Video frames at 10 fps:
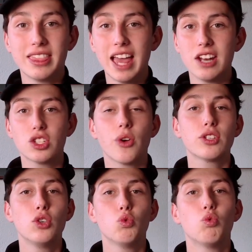That is
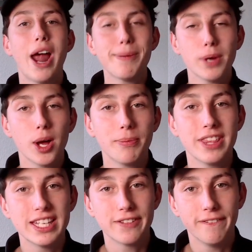going to wrap up
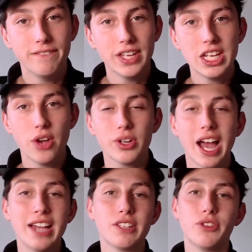this video,
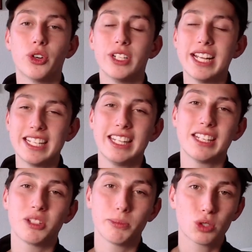guys. If you're yet to hit
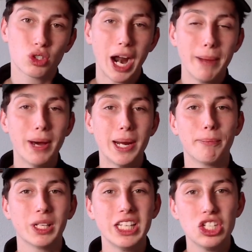that subscribe
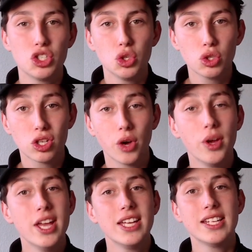button, please do so.